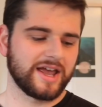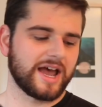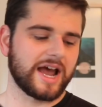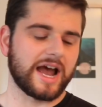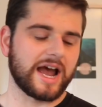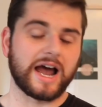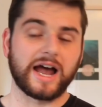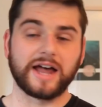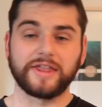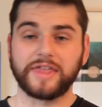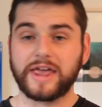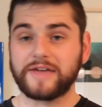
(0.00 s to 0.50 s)

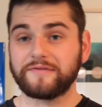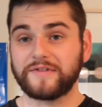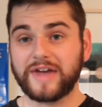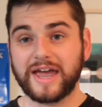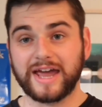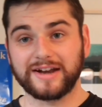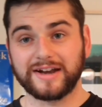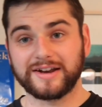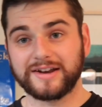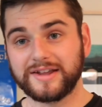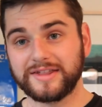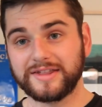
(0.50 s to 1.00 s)
They've
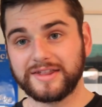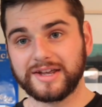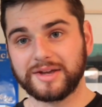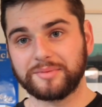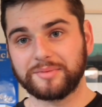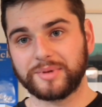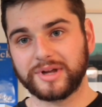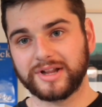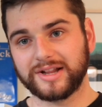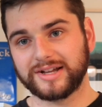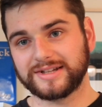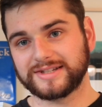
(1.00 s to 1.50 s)
added in
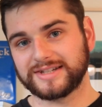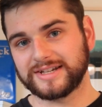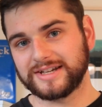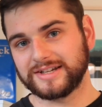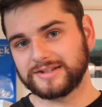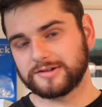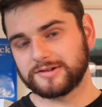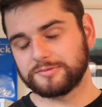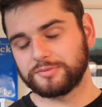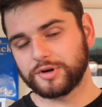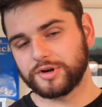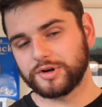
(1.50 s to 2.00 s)
the
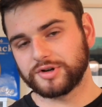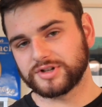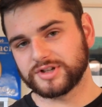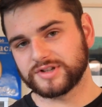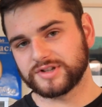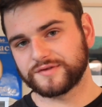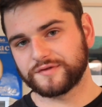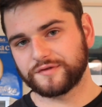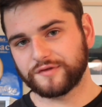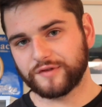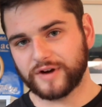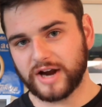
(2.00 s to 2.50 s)
ability to
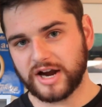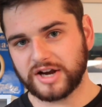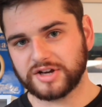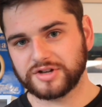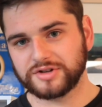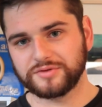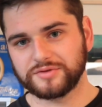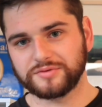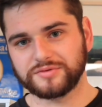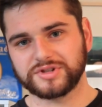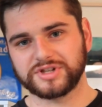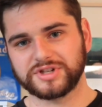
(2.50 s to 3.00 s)
purchase
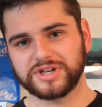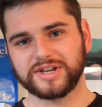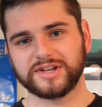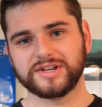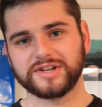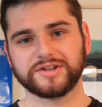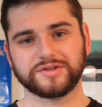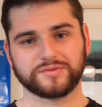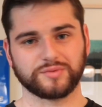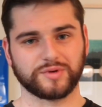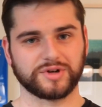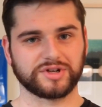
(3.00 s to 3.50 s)
fractional
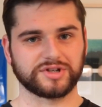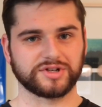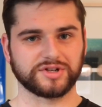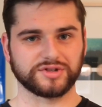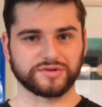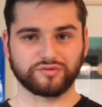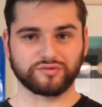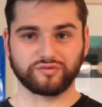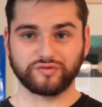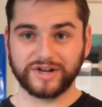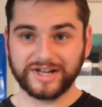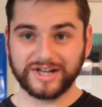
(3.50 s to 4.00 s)
shares, which
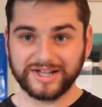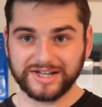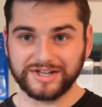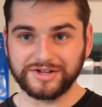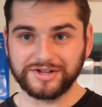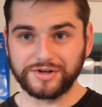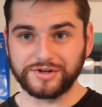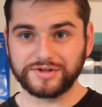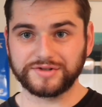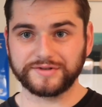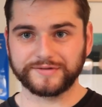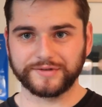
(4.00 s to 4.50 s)
is
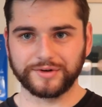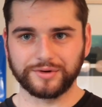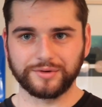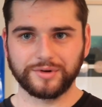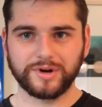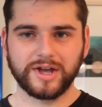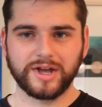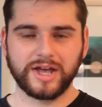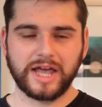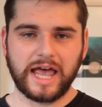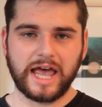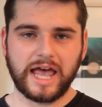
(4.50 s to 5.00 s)
really
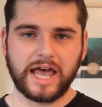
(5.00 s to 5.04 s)
useful